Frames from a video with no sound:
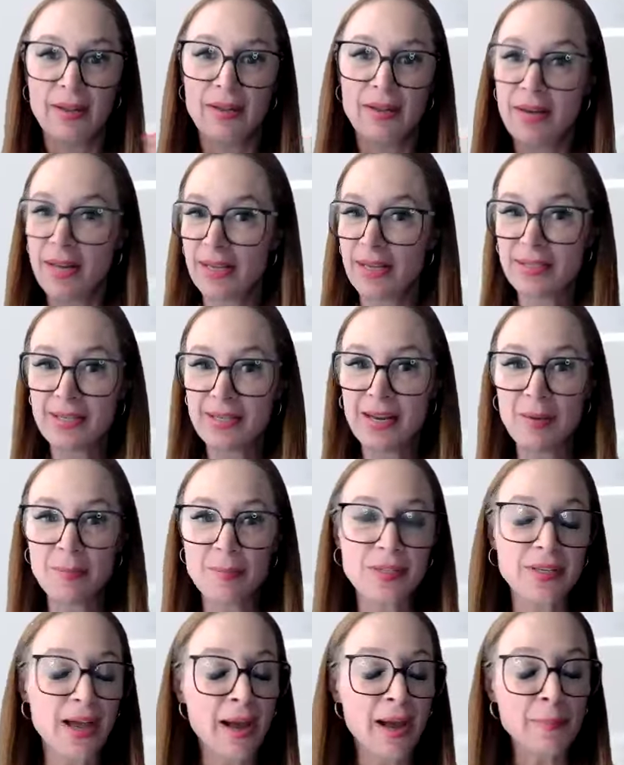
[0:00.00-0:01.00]
Next
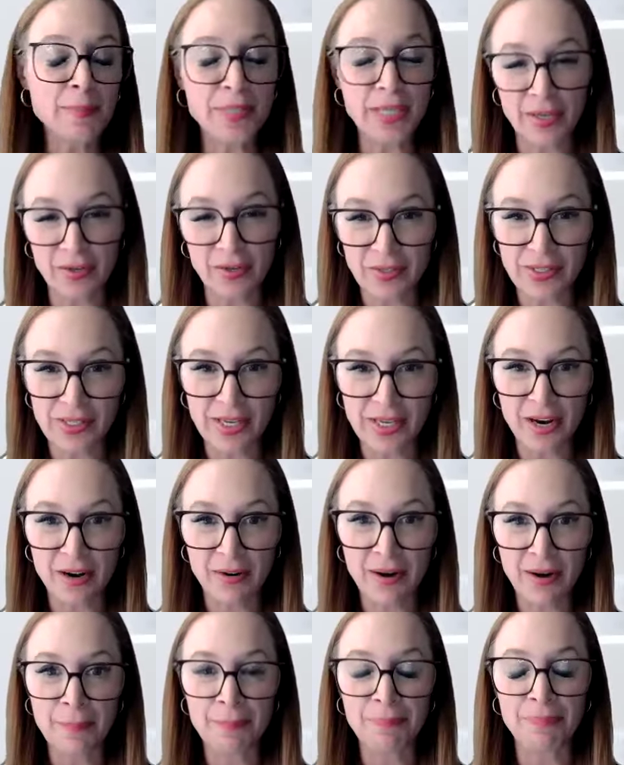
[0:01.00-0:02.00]
steps, update your
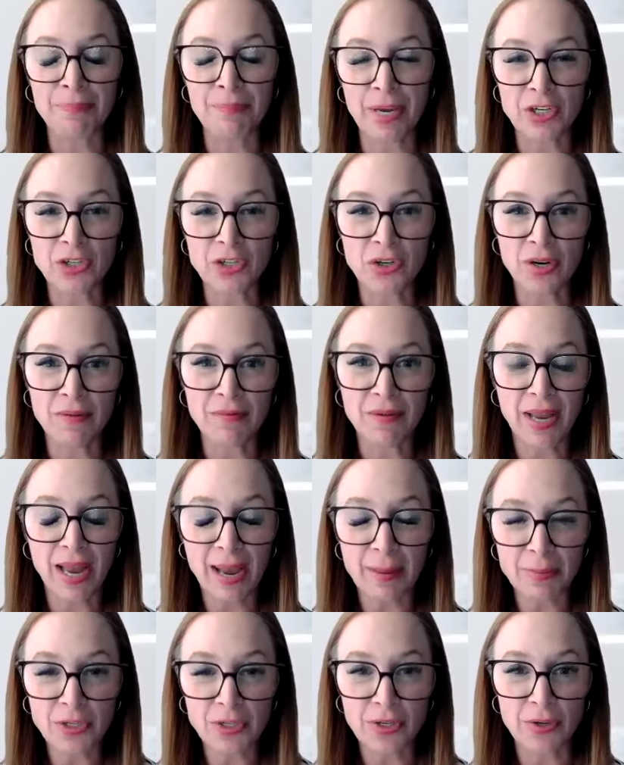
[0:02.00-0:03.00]
CRM, make sure you've
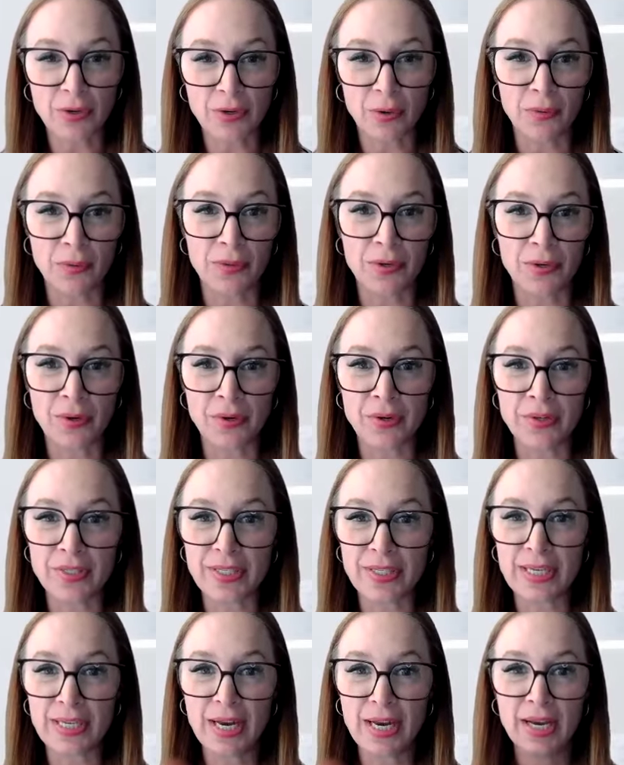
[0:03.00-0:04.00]
captured all the
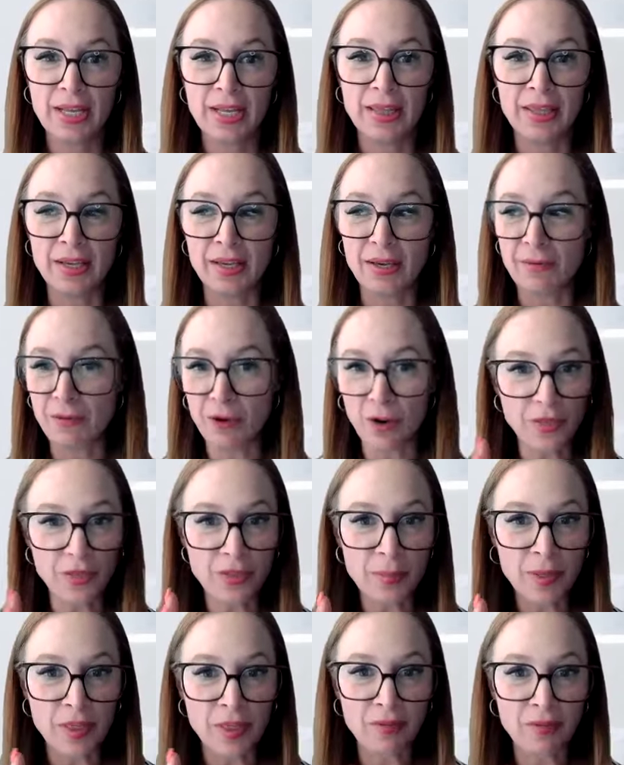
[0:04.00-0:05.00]
notes, that you've got
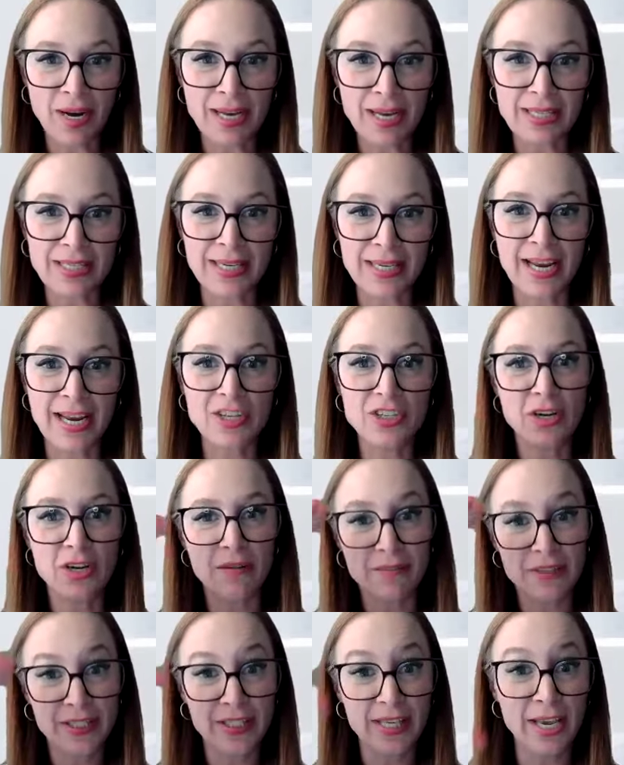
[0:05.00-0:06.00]
them in the right stage, and
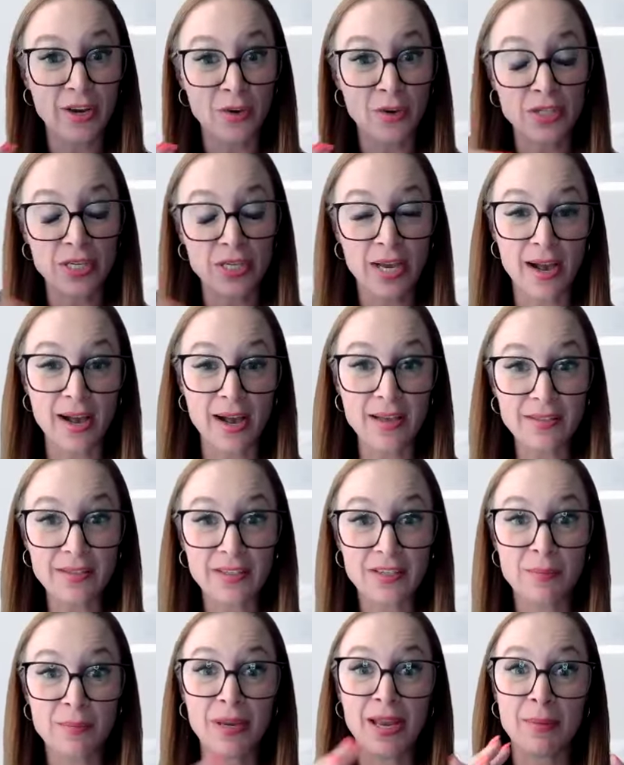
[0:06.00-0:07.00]
you've set your tasks
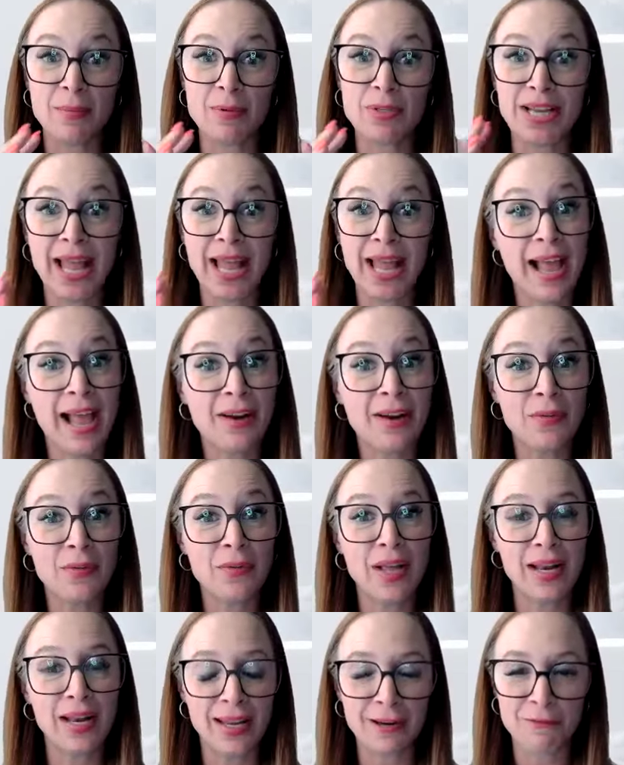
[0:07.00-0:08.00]
to be able to handle
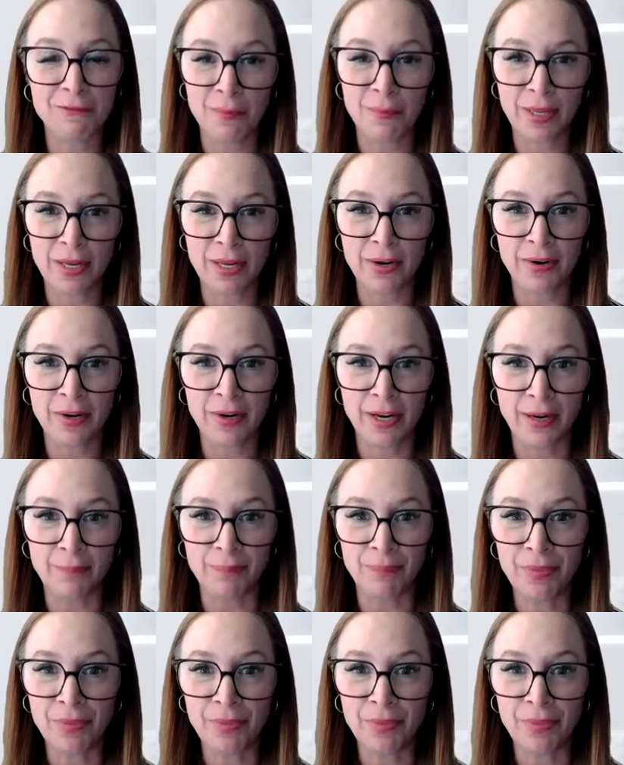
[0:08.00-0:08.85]
that lead from then on in.